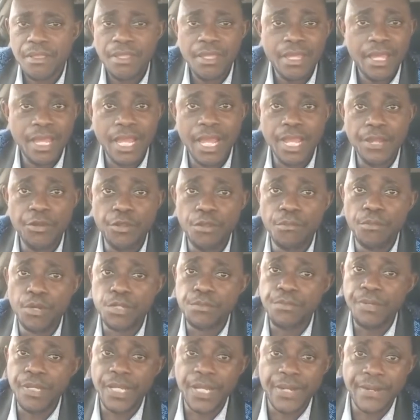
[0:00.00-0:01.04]
EDO must
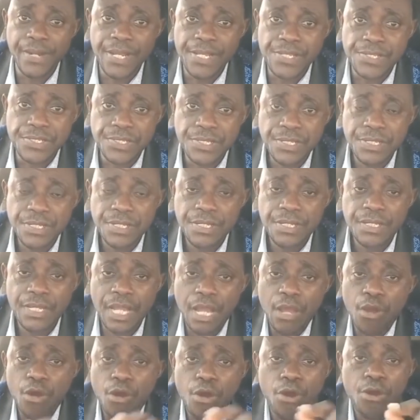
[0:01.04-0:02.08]
be great.
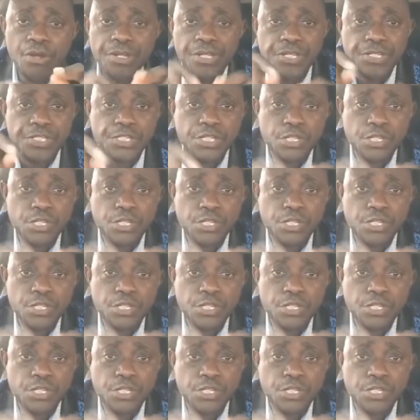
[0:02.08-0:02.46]
Now all these